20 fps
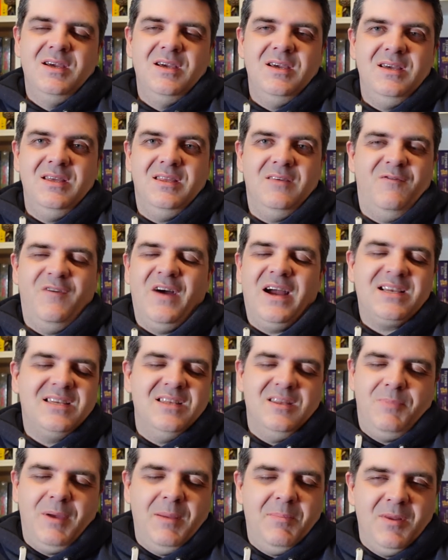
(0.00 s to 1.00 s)
the fact
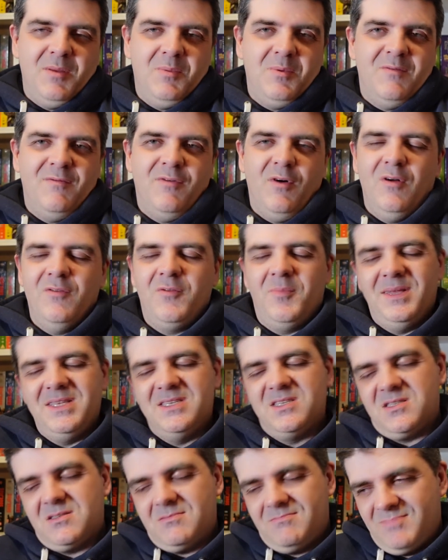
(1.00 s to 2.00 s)
that the people that were involved. I mean,
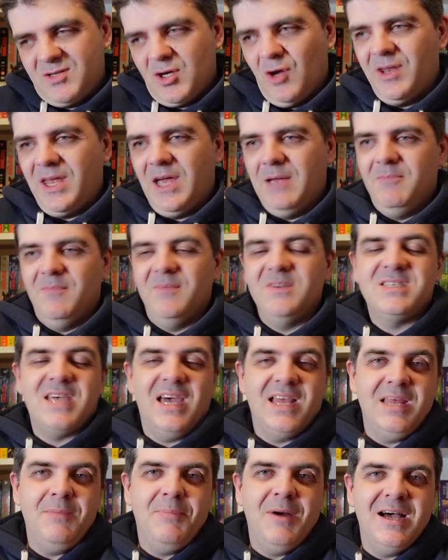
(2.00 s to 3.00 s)
Sondheim
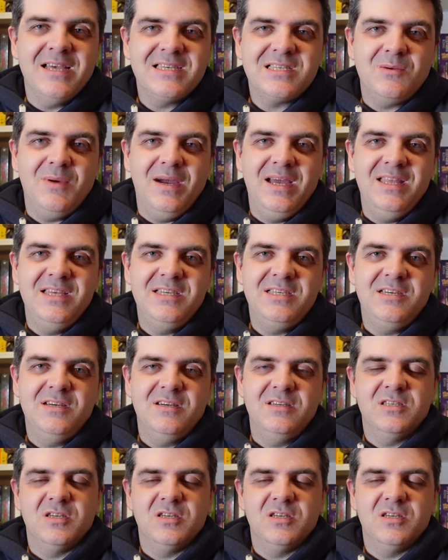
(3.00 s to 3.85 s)
sadly passed away this year.